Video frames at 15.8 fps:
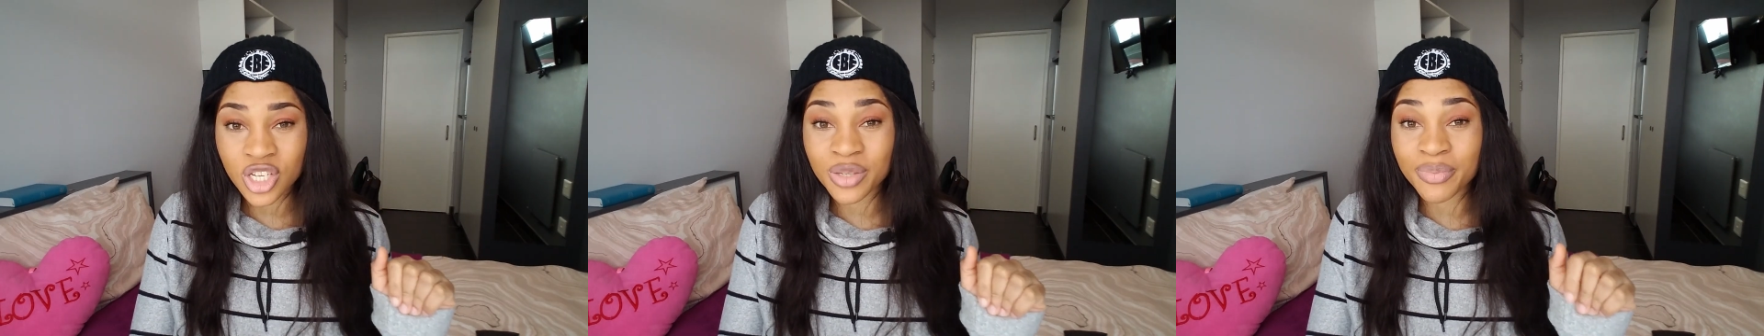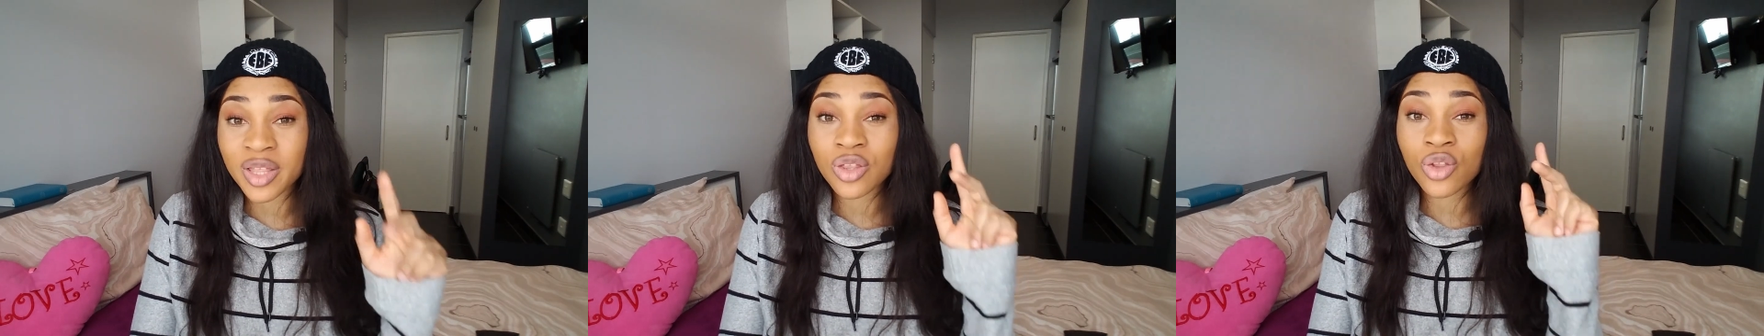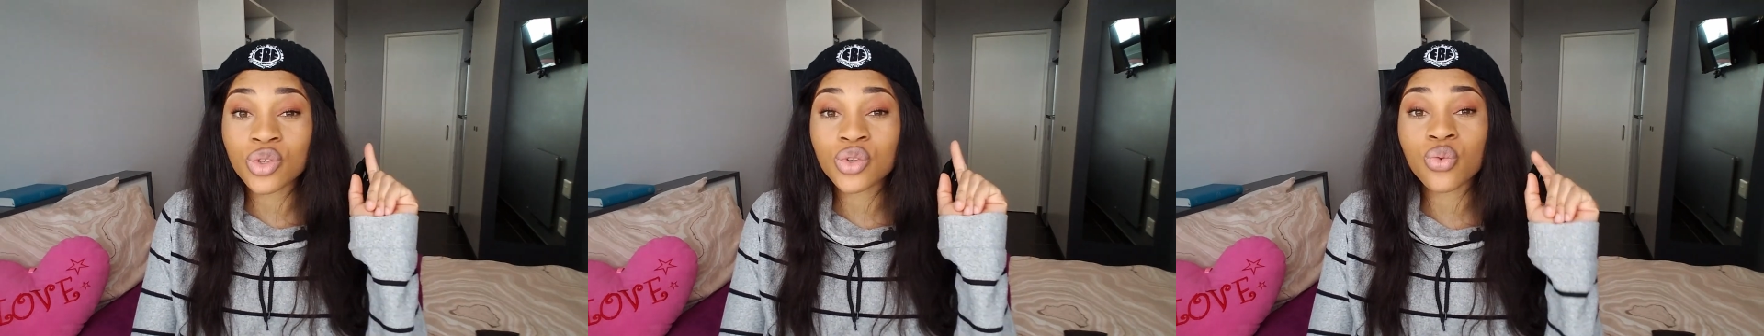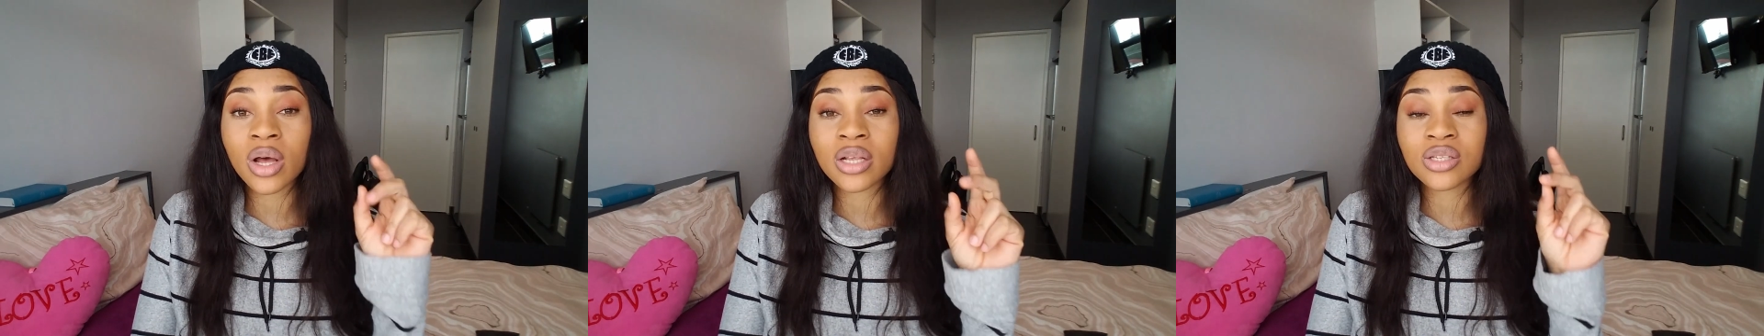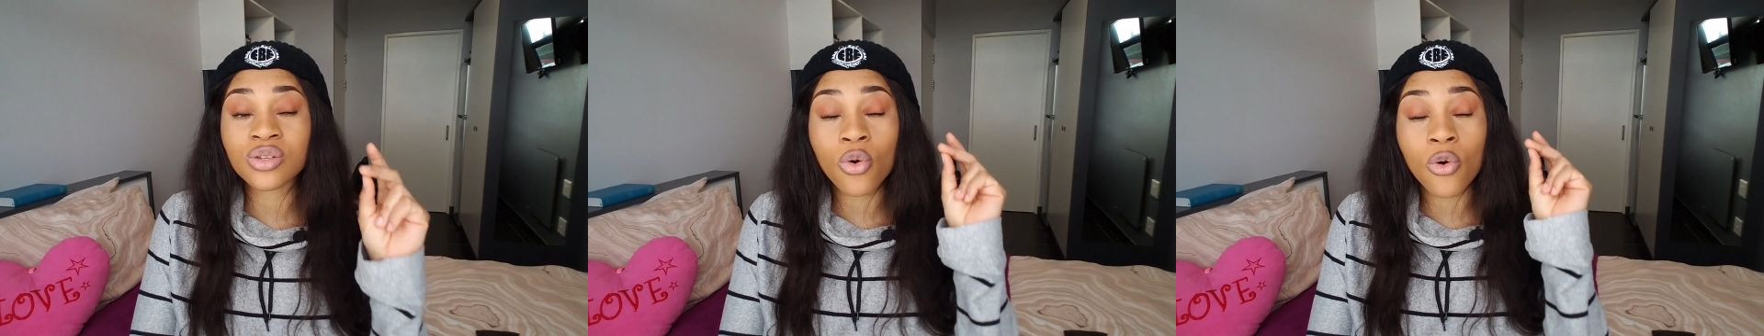but those
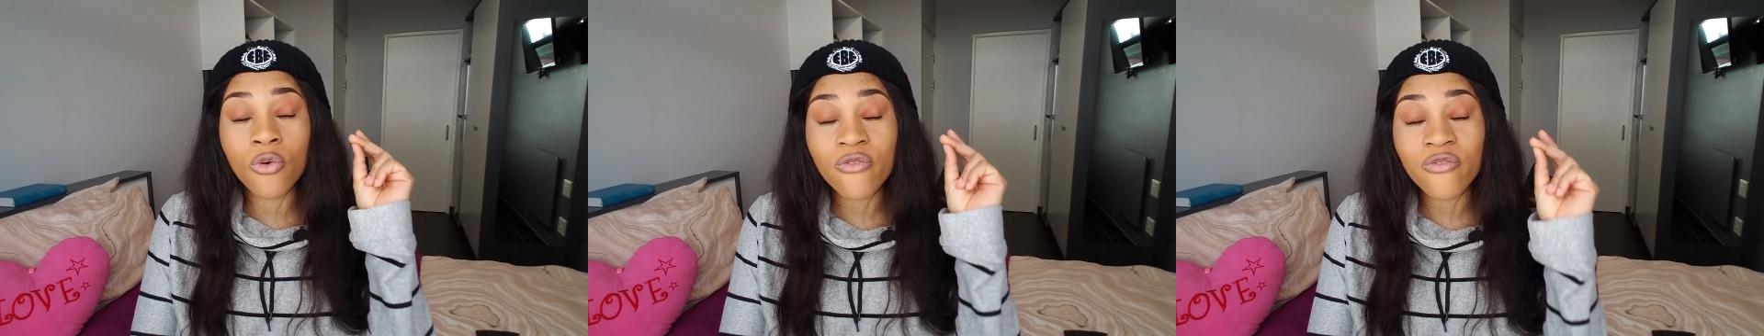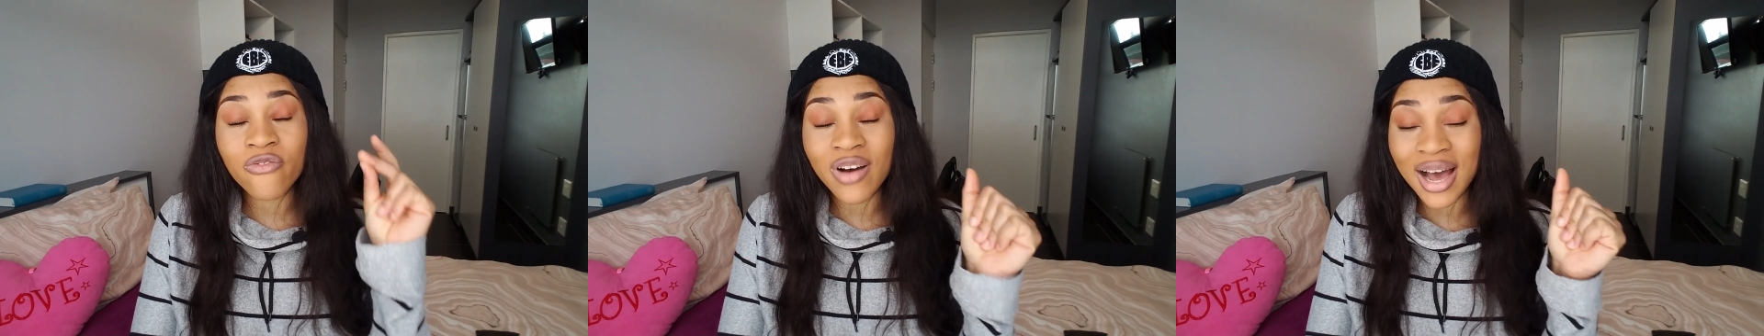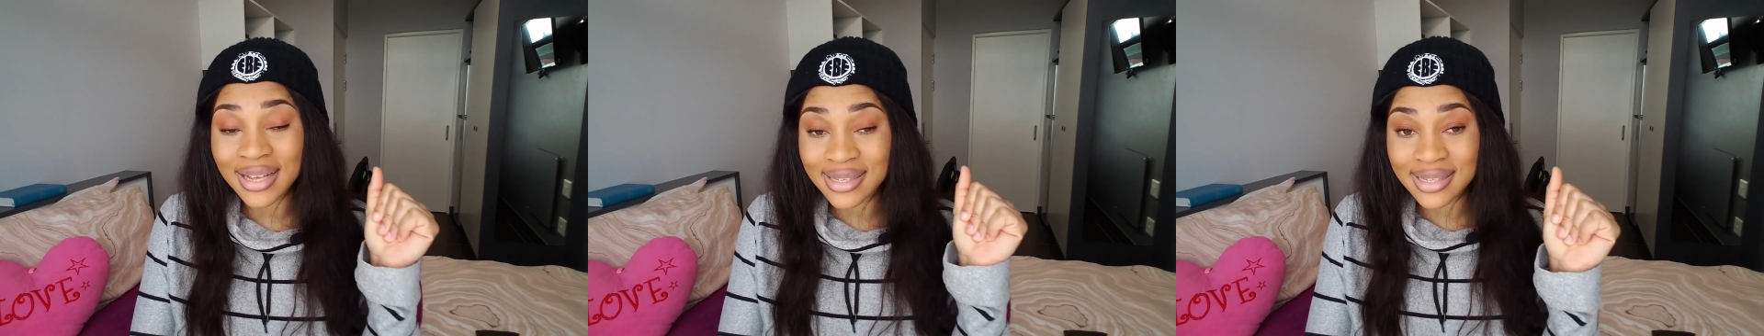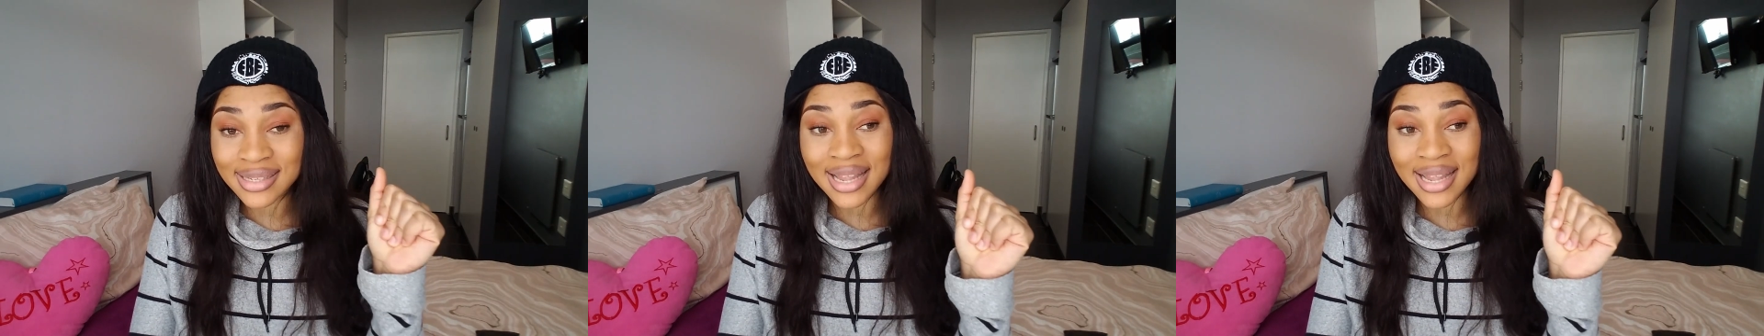ones go fast.